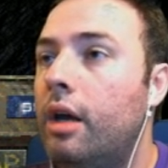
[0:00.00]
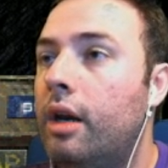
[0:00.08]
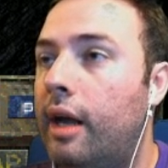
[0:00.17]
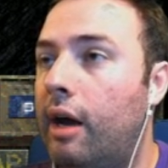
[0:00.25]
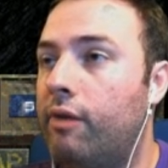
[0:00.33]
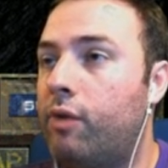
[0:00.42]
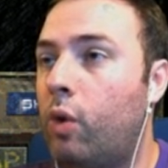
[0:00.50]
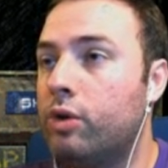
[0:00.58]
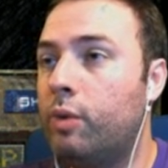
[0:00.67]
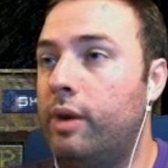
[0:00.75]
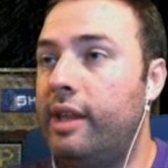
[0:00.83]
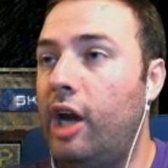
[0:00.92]
Now, of
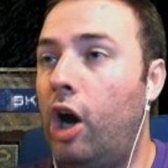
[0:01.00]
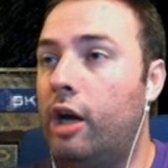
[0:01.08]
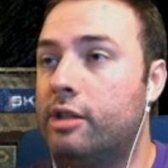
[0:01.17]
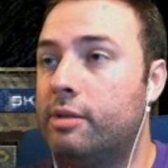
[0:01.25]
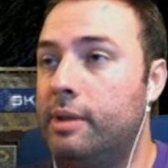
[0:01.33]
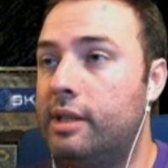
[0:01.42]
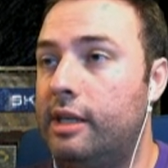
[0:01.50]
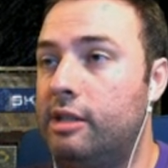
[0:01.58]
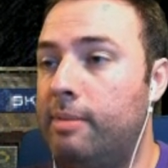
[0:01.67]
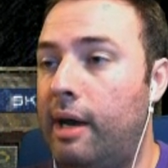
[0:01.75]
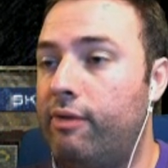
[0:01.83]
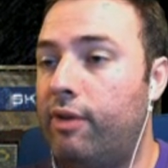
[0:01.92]
course, one of the awesomest things
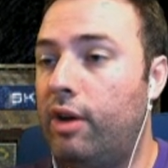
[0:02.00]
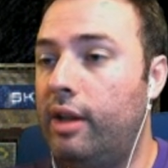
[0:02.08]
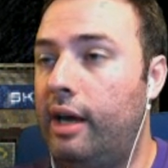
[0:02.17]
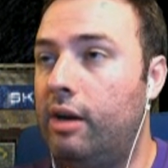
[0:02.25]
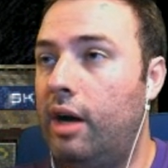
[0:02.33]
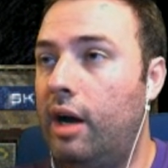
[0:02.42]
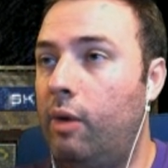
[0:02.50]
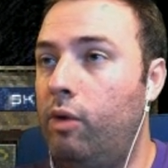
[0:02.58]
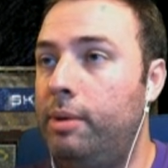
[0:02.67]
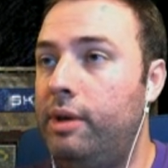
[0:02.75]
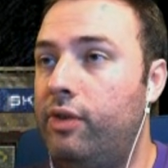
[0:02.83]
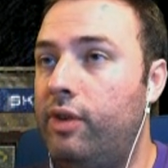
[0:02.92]
about Fallout uh,
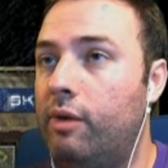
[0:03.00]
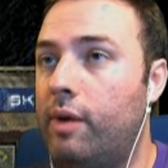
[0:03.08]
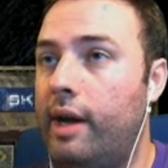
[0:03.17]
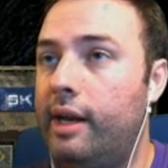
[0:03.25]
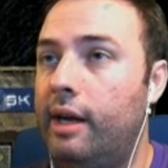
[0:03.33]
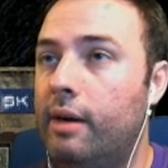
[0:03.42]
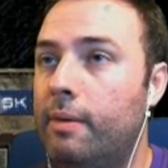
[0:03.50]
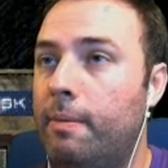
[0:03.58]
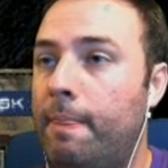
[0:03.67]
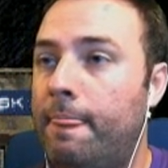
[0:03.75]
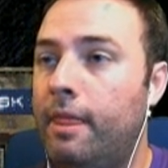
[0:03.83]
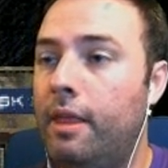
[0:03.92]
will be seen right here.
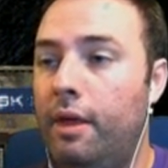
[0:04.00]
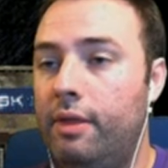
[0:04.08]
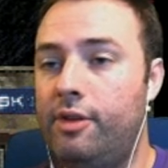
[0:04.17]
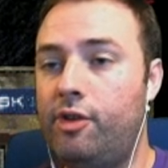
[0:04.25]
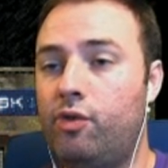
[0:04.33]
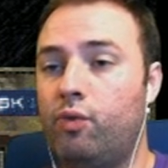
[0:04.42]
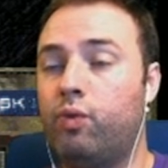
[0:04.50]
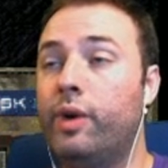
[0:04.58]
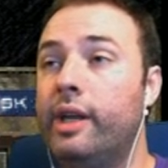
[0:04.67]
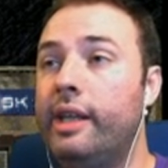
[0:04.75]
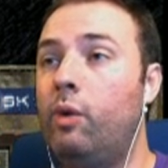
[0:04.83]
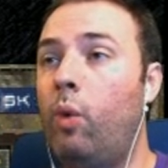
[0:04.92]
This is
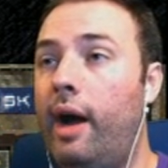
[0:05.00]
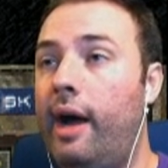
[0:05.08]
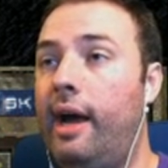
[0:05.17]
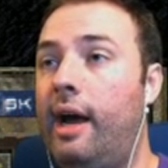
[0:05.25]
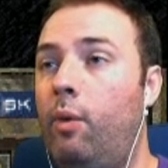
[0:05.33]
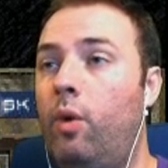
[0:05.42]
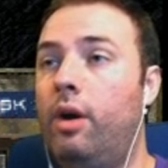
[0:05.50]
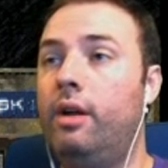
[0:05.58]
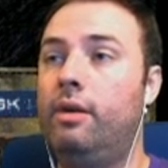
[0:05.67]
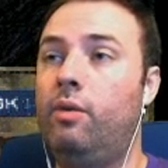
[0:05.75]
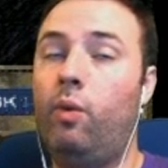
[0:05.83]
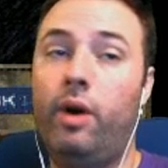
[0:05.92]
really why I
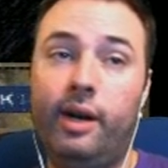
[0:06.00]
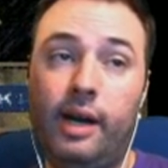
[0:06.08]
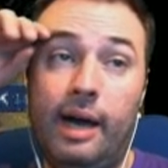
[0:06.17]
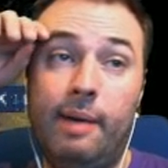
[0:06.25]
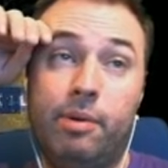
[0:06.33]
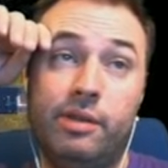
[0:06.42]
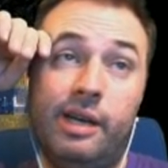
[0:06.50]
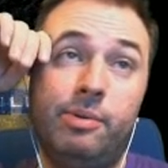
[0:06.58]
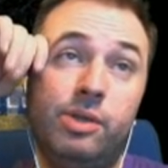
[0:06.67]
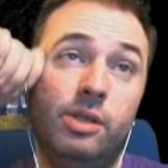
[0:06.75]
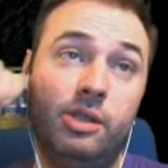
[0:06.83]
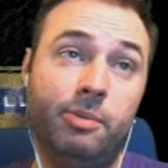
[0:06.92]
want wanted high
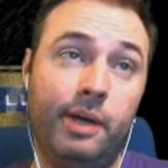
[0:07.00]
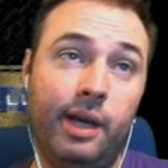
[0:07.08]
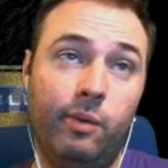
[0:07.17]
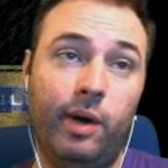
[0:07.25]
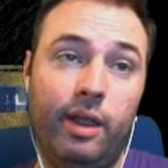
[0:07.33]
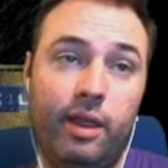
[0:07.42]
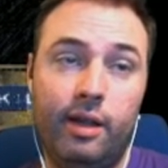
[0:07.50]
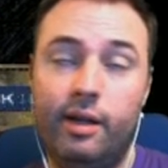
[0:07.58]
perception to begin with.